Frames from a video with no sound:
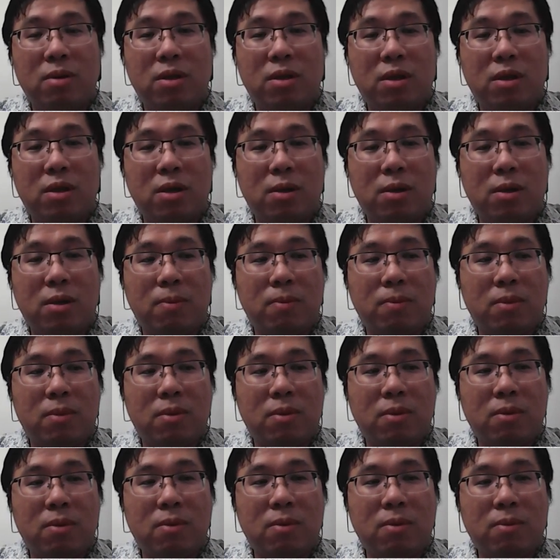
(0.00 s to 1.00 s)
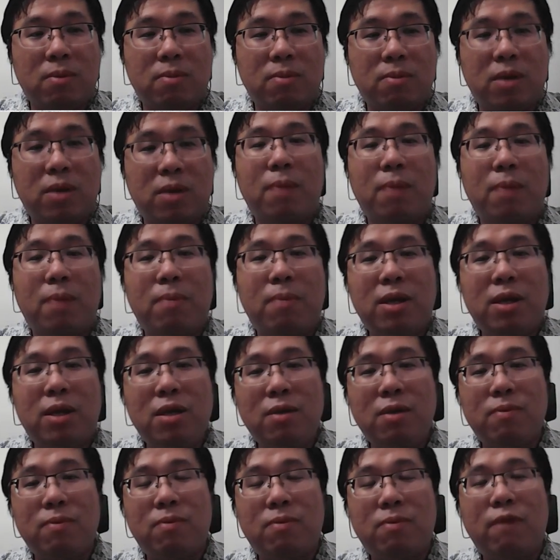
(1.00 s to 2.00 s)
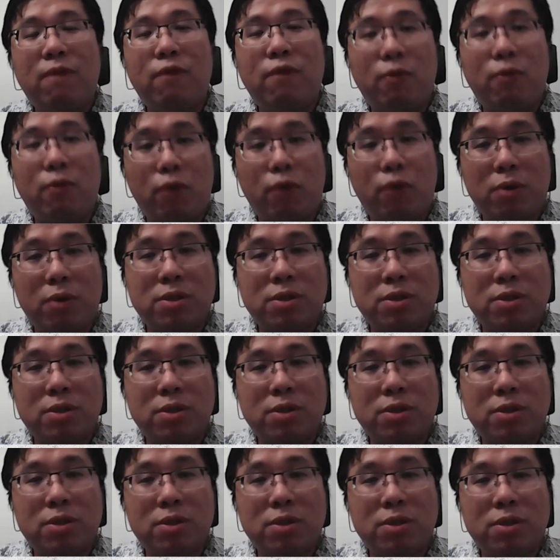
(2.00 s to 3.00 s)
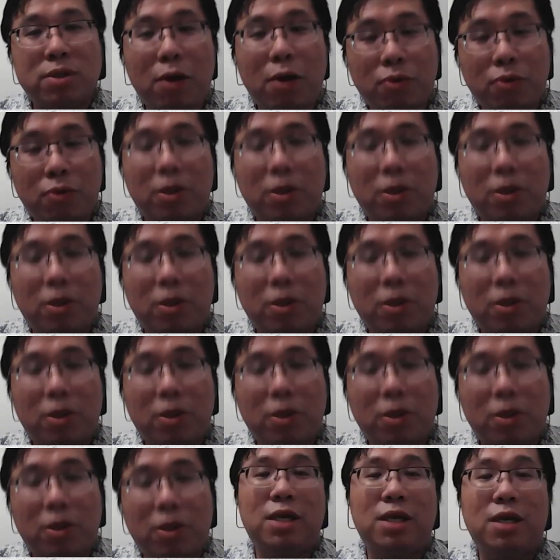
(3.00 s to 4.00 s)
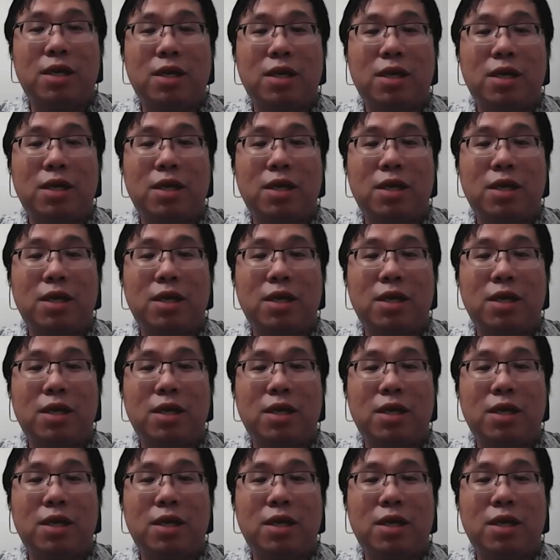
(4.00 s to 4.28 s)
there are many different views about how to get more money.